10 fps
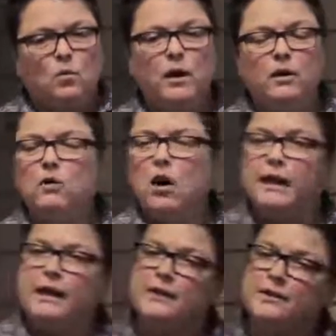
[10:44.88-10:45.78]
Well,
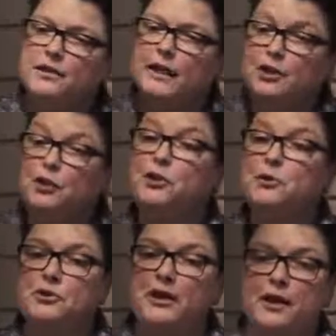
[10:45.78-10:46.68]
login is like your
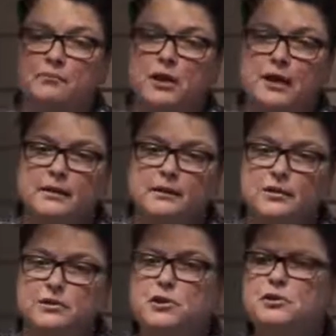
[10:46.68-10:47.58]
username, right?
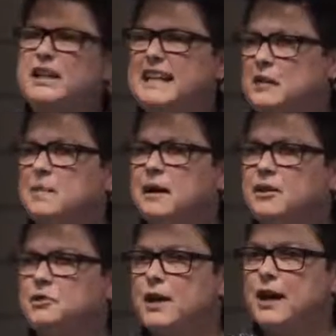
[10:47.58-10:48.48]
So it's usually an
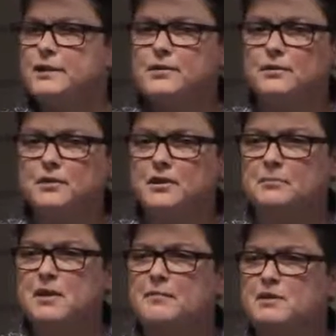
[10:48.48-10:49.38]
email address, or
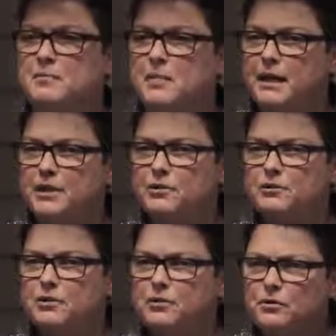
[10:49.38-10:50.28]
sometimes they make you
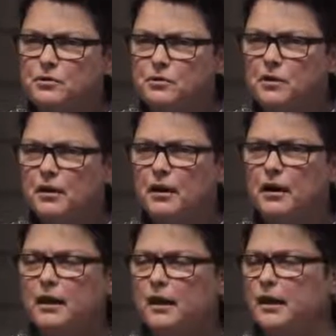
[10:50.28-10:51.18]
do
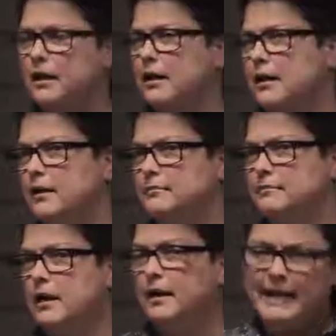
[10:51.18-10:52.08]
a, uh,
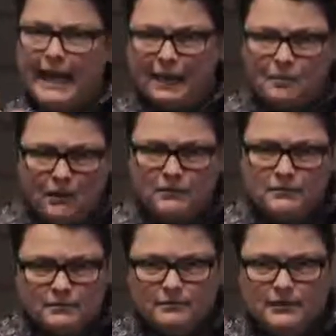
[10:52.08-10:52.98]
a name,
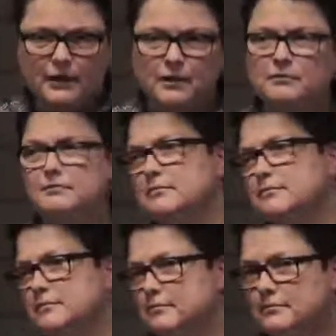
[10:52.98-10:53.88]
you know.
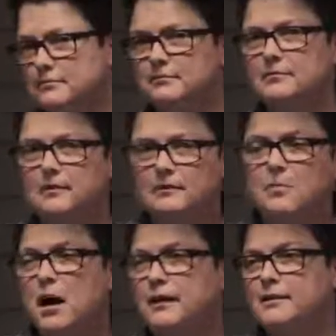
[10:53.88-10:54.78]

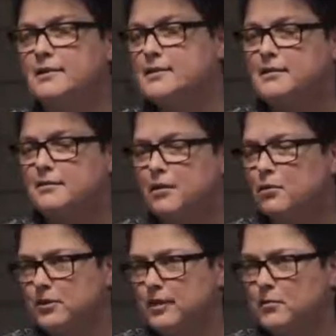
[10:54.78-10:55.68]
Mine is, I
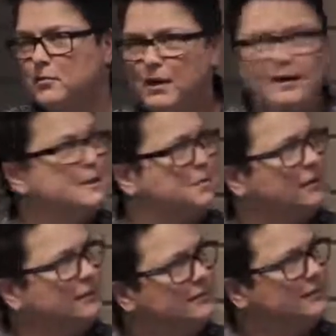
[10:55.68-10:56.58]
won't tell you what mine is,
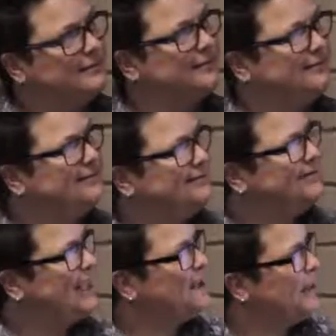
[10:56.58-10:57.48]
but
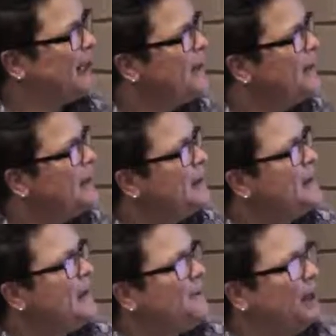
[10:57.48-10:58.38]
yeah. it's mine.
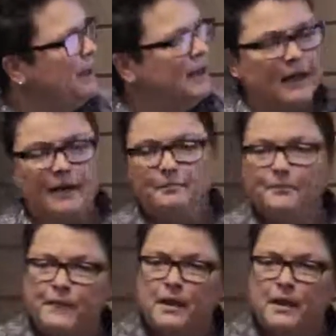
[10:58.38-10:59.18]
But uh,